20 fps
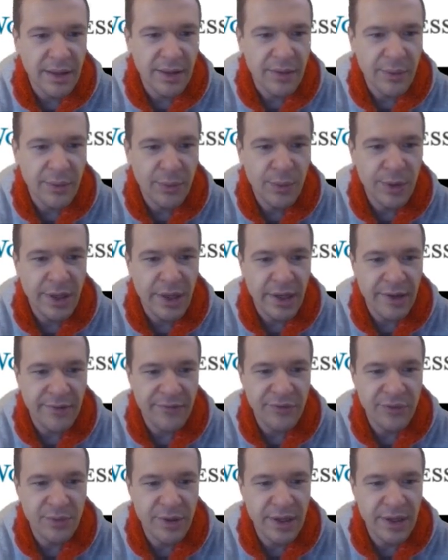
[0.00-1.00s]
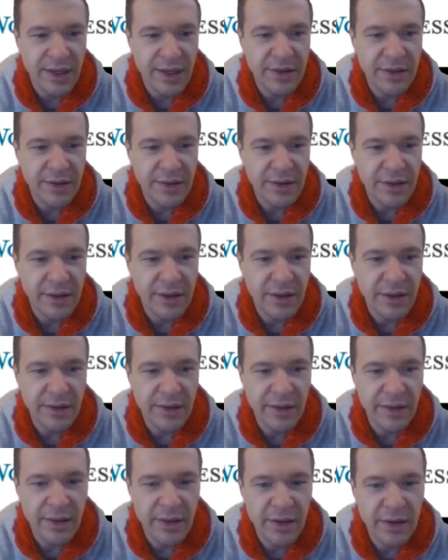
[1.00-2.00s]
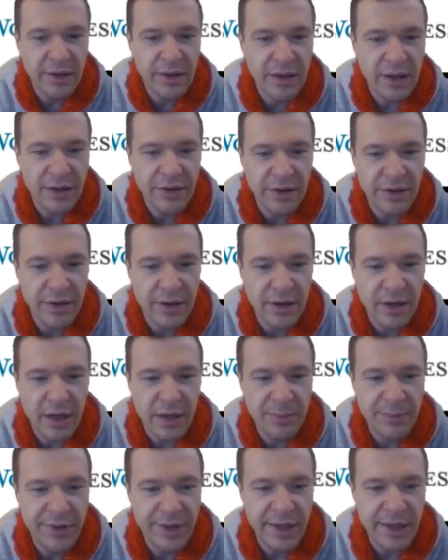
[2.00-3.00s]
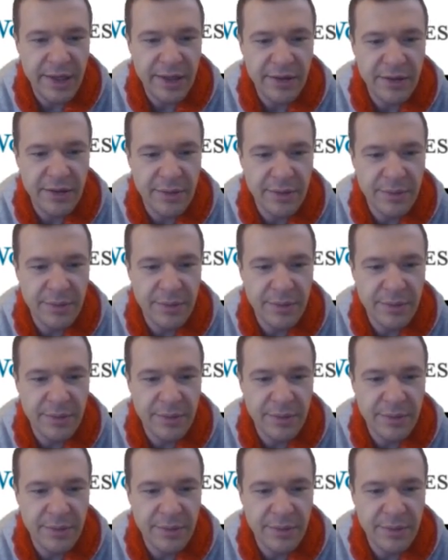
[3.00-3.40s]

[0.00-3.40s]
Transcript: We have to get another update